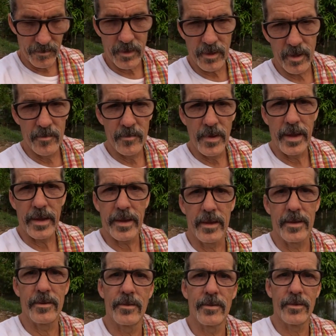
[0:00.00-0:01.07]
gonna make
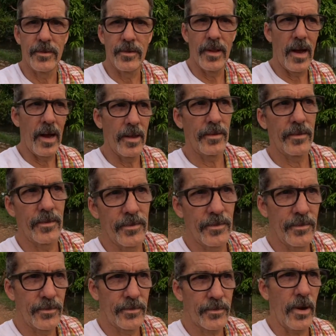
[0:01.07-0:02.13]
it not
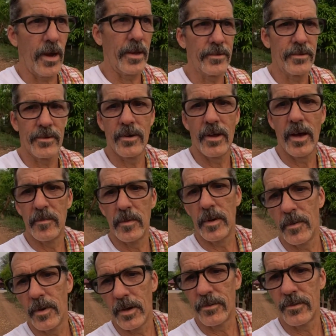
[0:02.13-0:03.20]
scratchy or not.
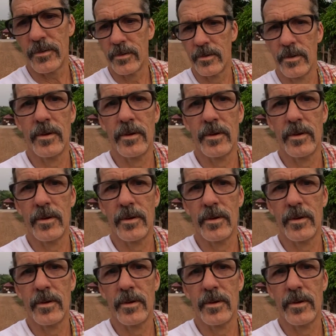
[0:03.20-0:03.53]
Maybe I should